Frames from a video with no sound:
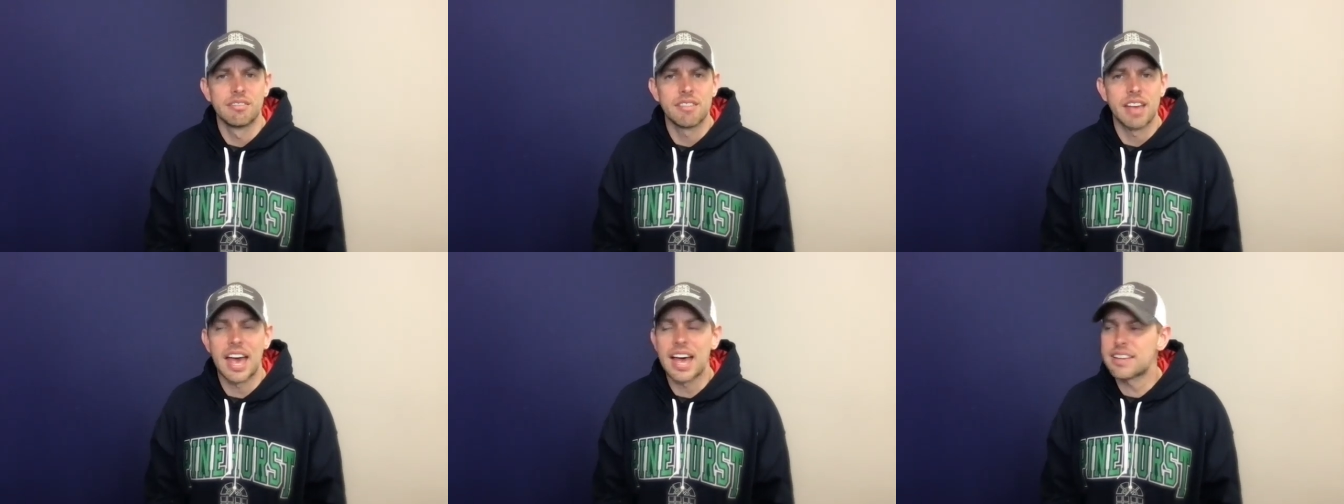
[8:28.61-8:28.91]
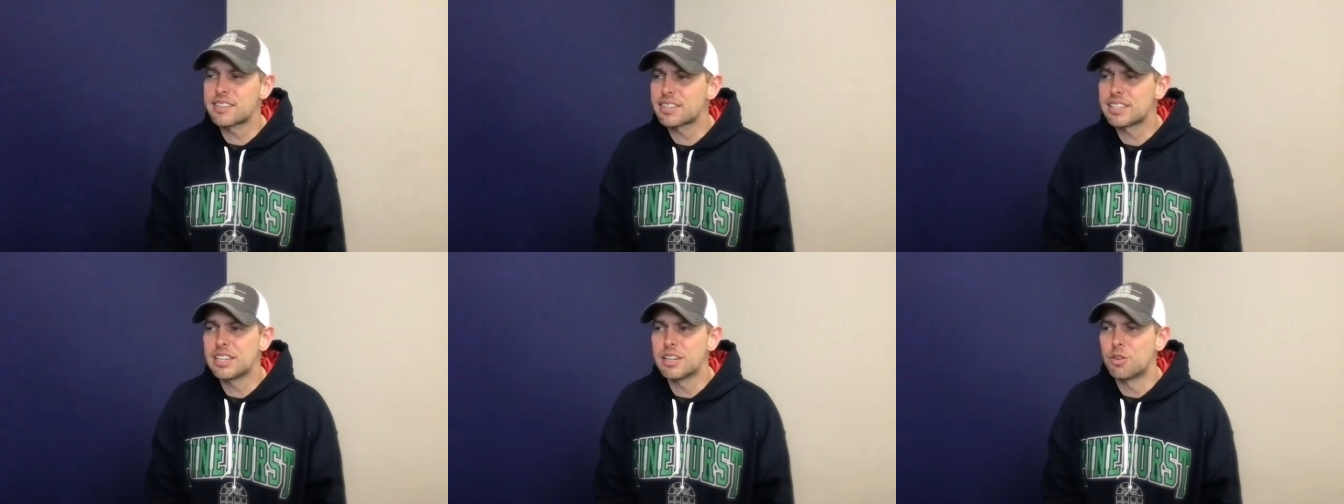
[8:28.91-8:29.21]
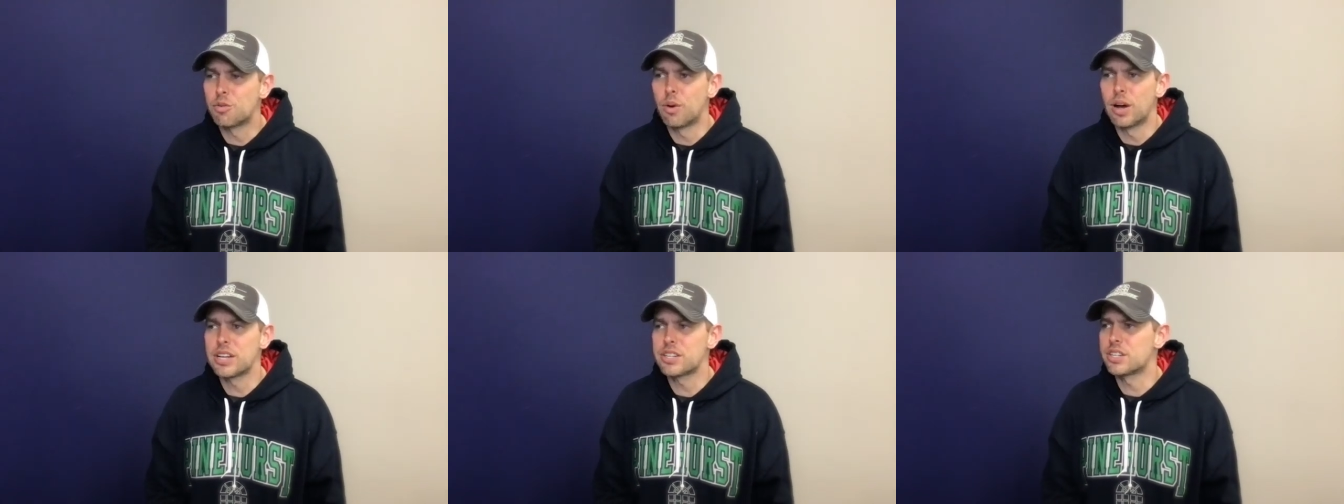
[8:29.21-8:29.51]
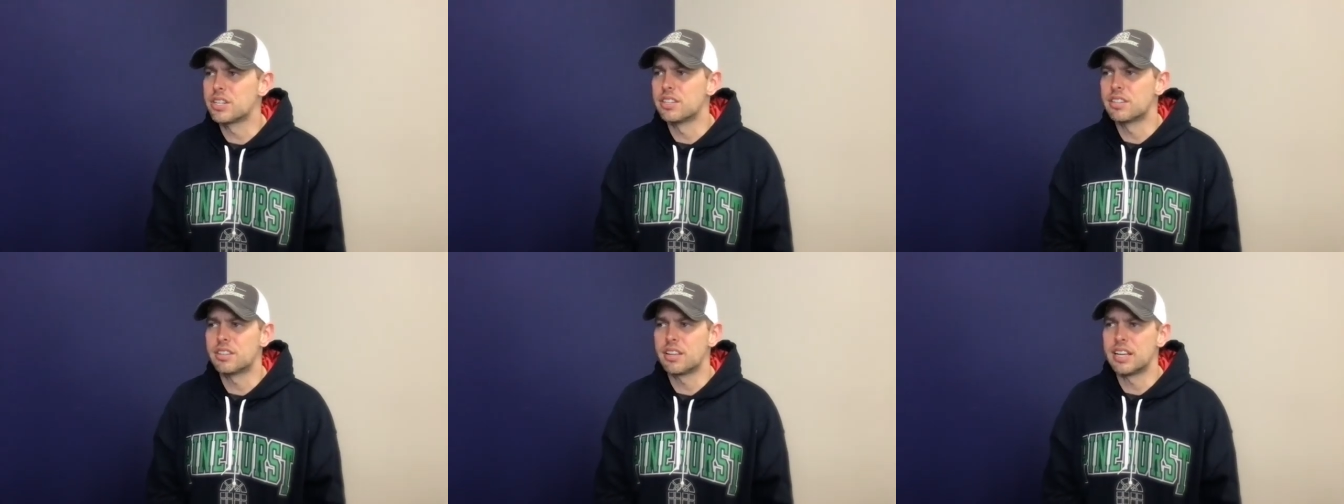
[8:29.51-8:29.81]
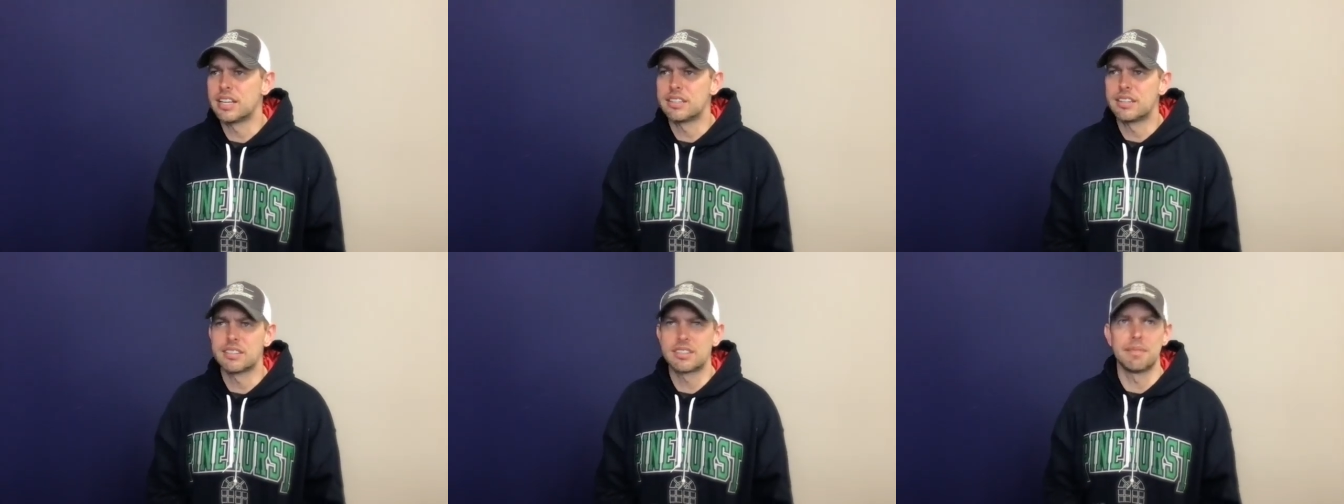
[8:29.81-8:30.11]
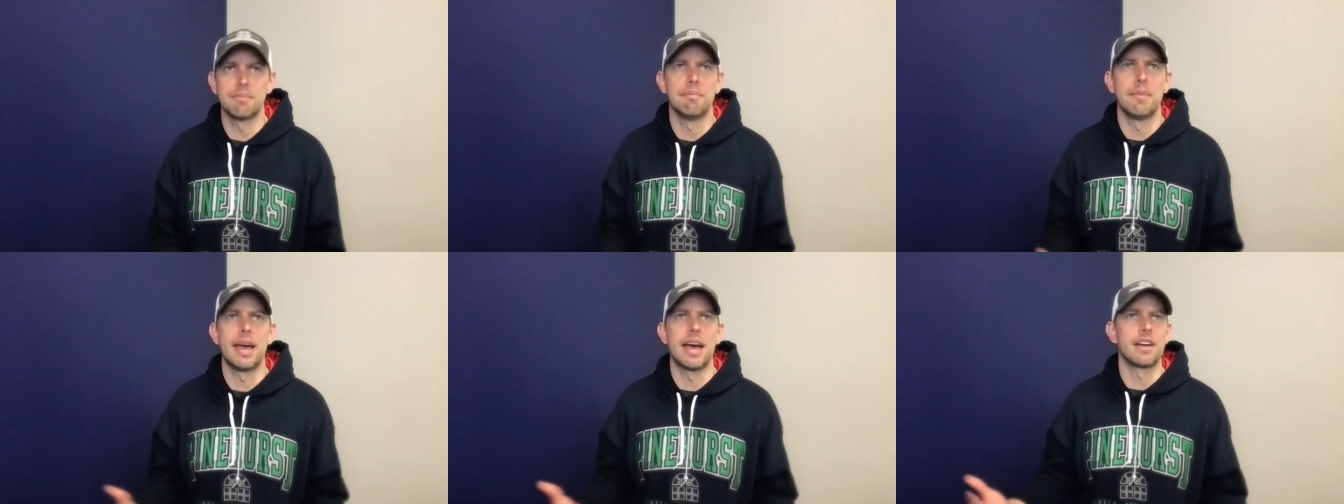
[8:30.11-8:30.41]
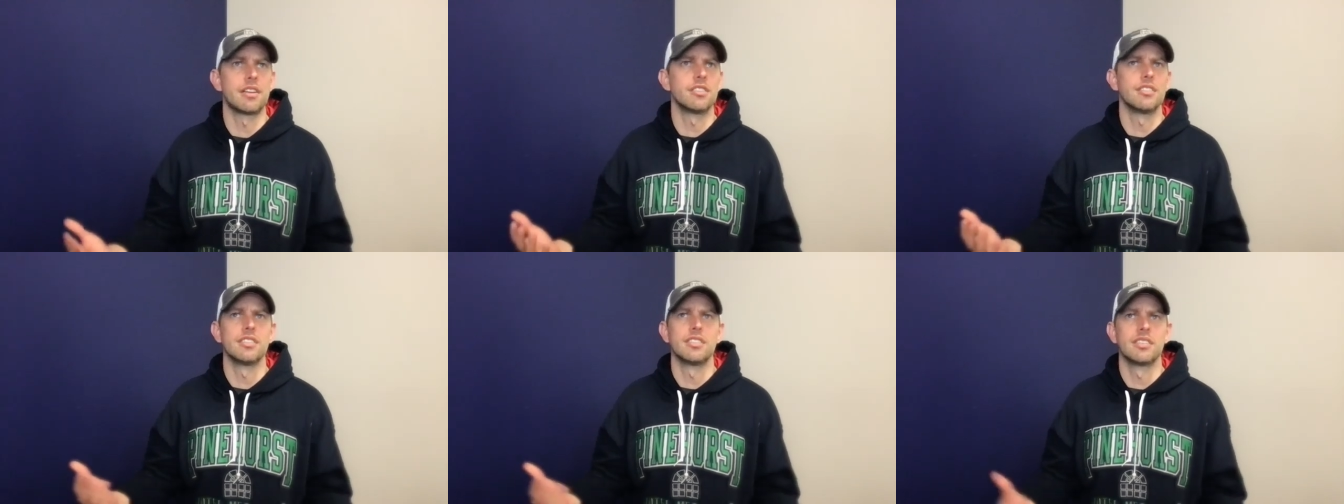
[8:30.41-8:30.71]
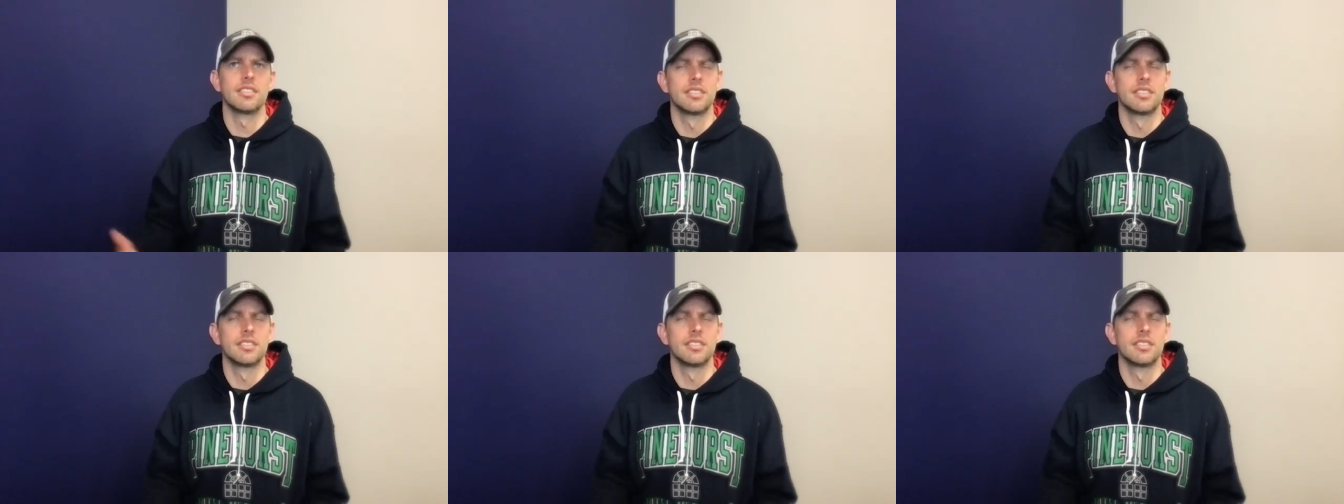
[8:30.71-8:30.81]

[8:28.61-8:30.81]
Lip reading: Asking questions like, does it matter?